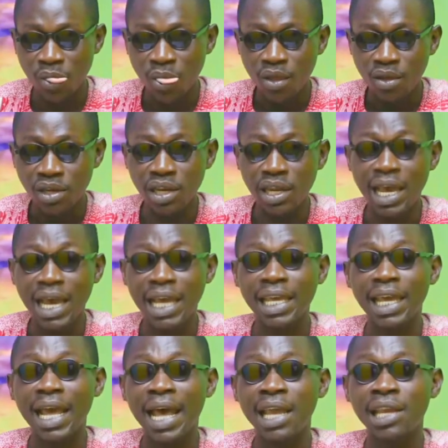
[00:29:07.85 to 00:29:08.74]
Nina,
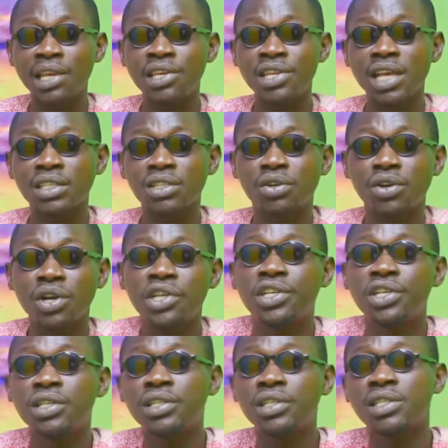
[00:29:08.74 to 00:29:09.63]
Ideas
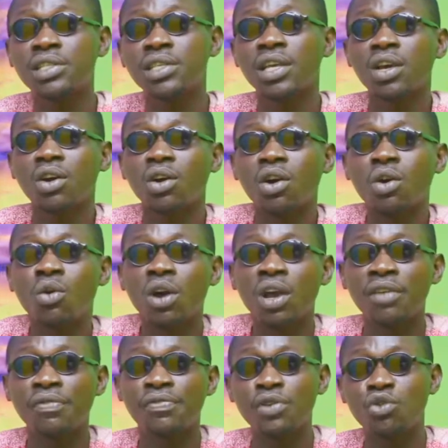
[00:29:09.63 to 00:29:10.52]
Creations, or
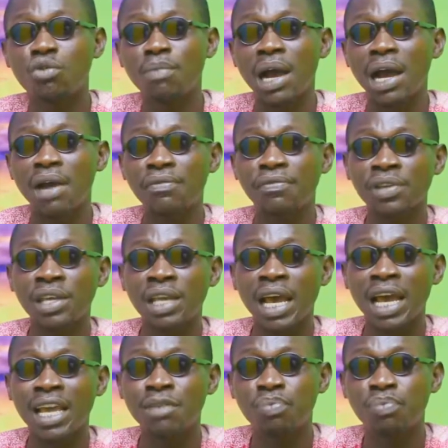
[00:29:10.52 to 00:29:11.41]
if you come out V
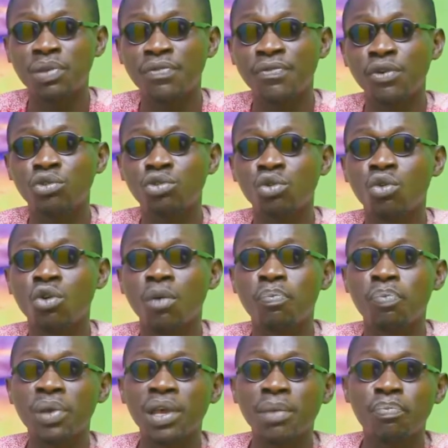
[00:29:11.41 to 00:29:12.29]
I P,
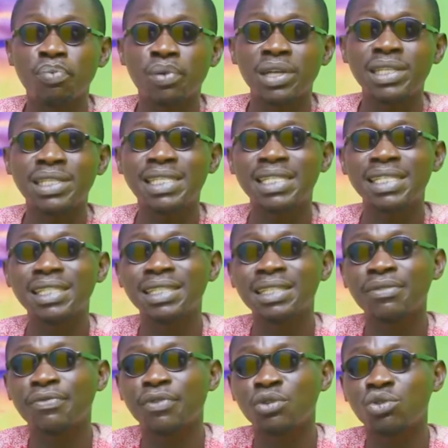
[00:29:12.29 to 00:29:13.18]
photocopy, printing,
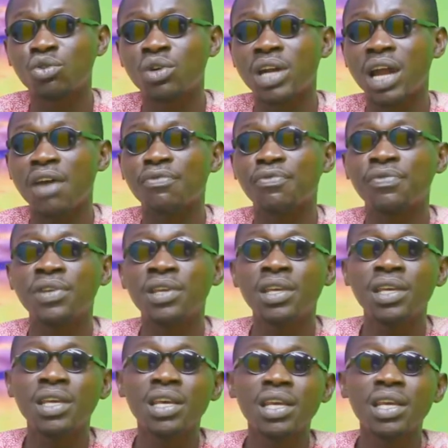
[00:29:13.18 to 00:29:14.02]
photography,